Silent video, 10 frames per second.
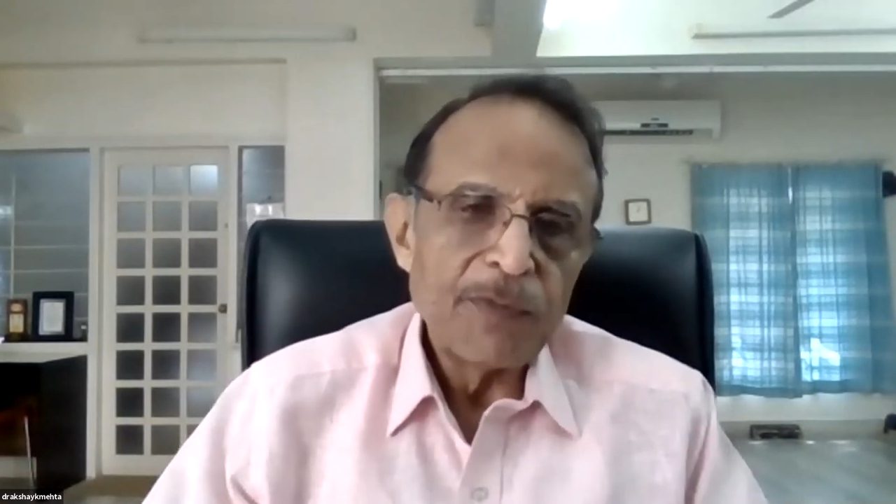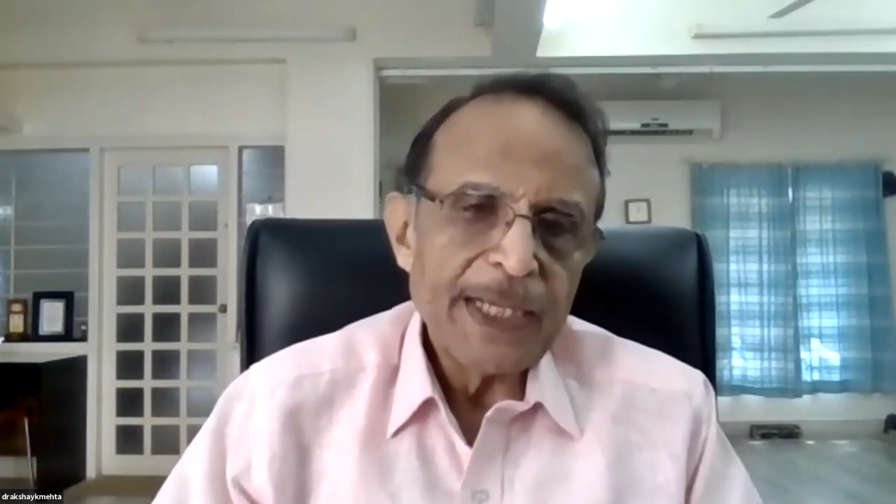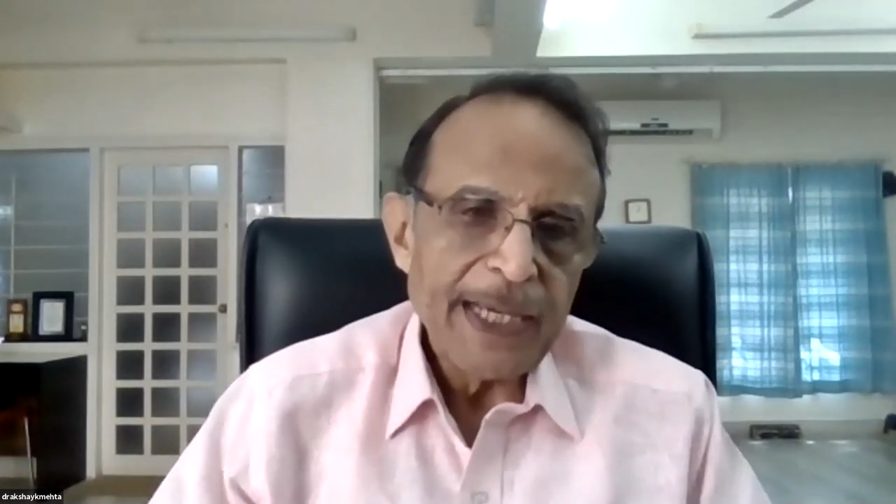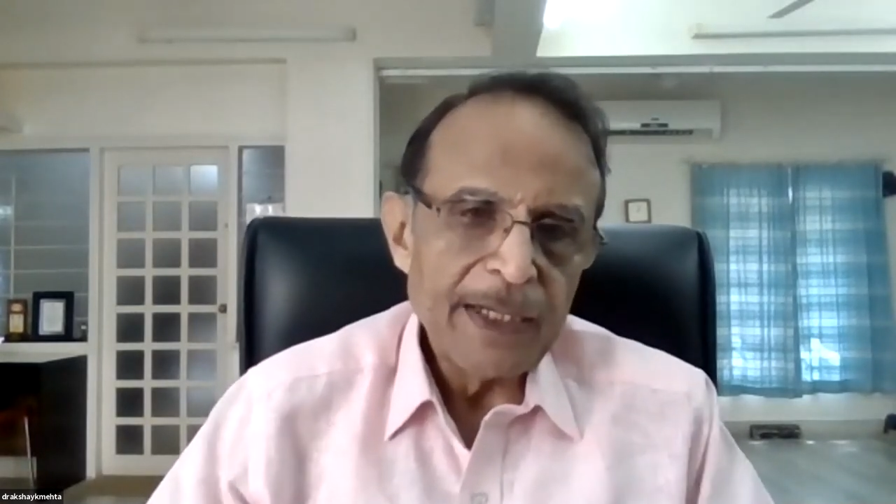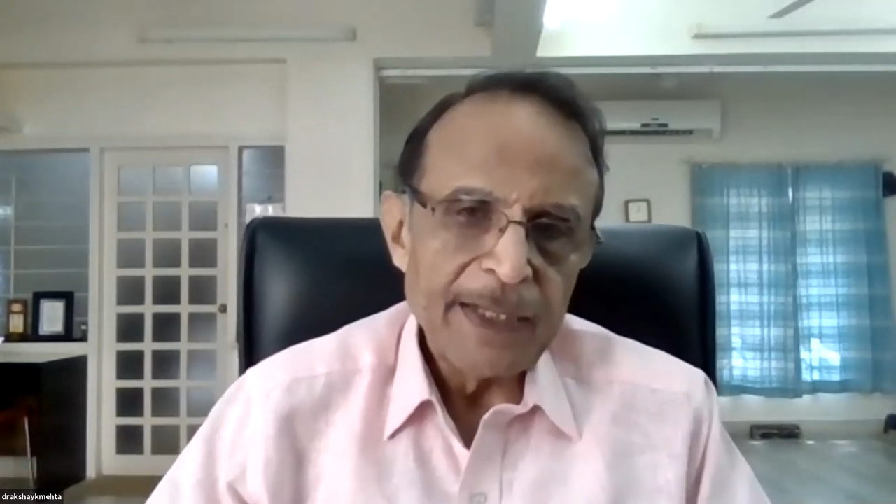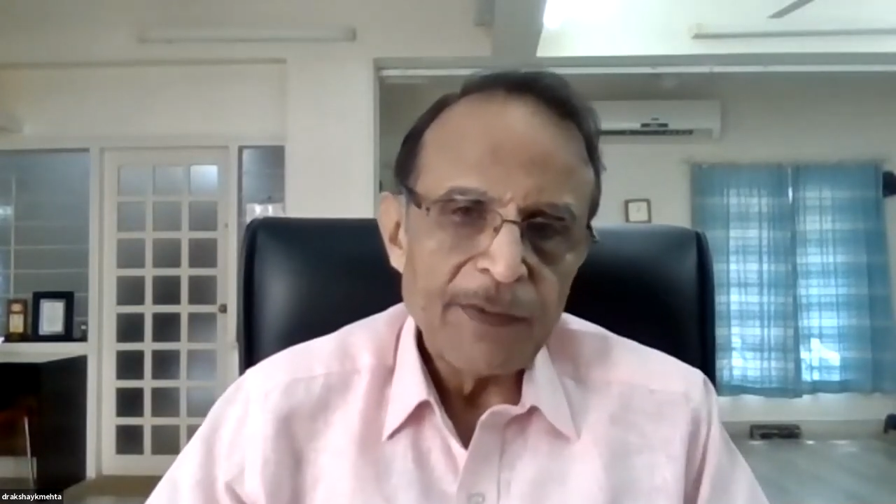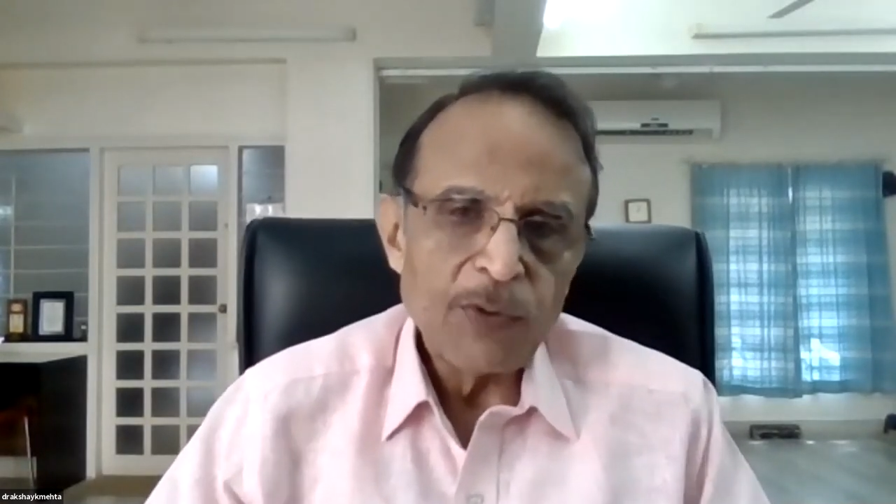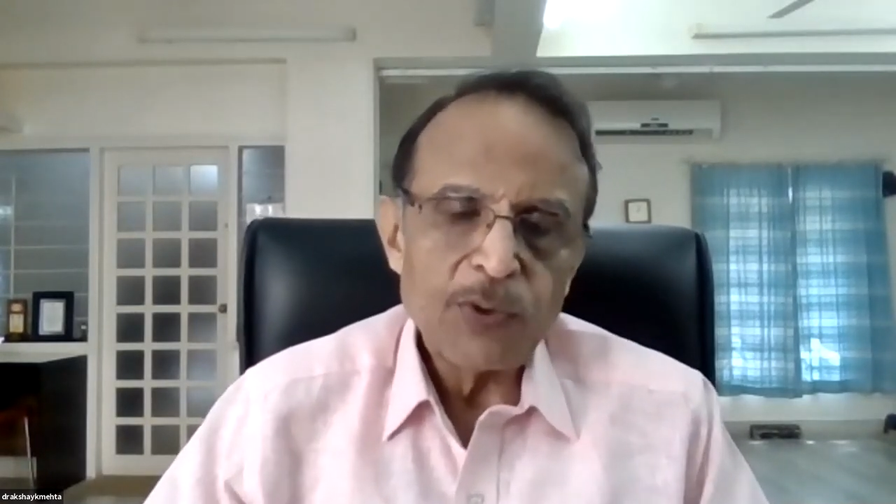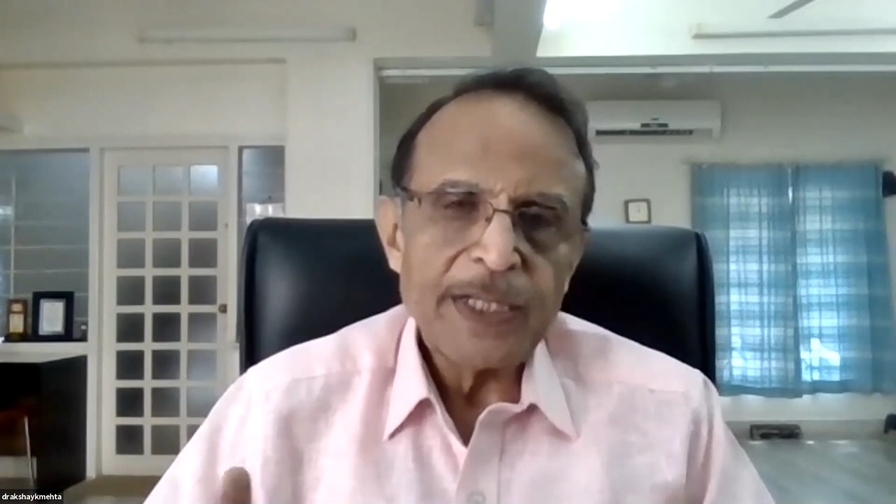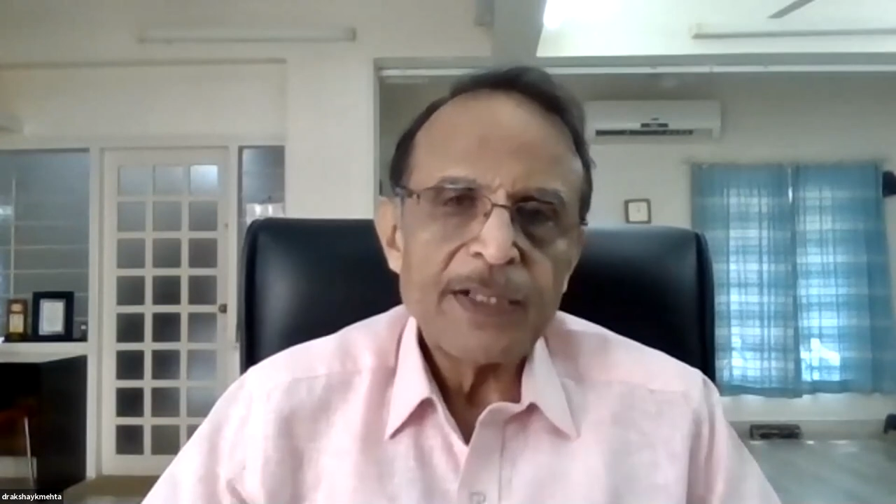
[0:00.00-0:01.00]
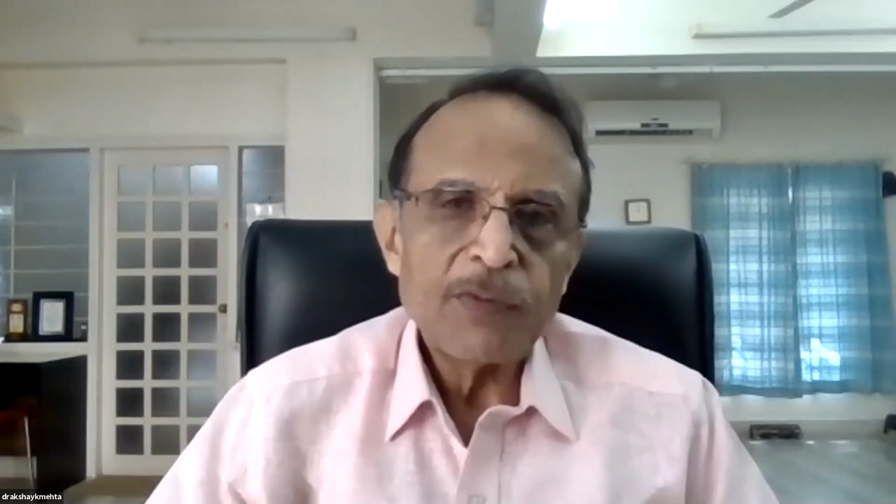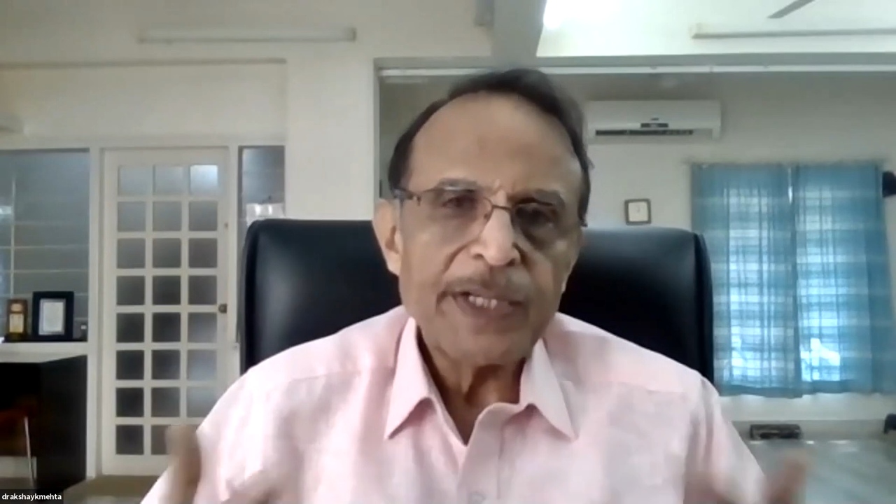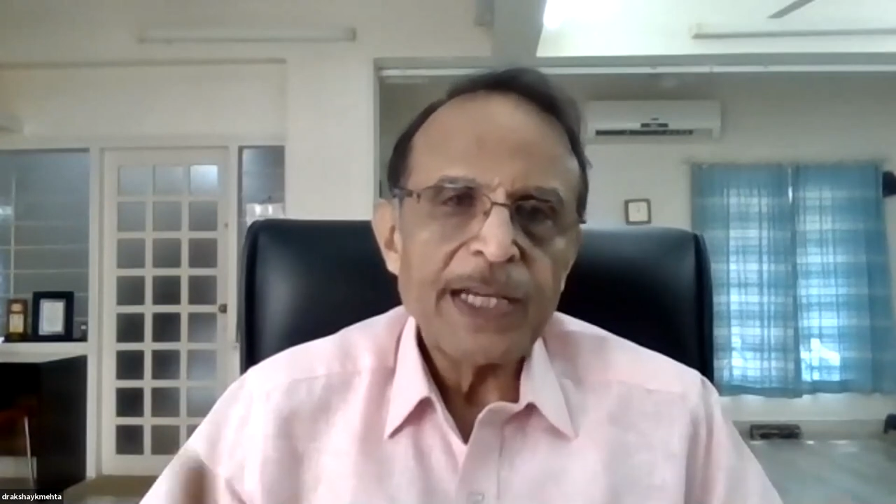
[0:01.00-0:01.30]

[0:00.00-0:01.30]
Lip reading: we can, as Rotarians,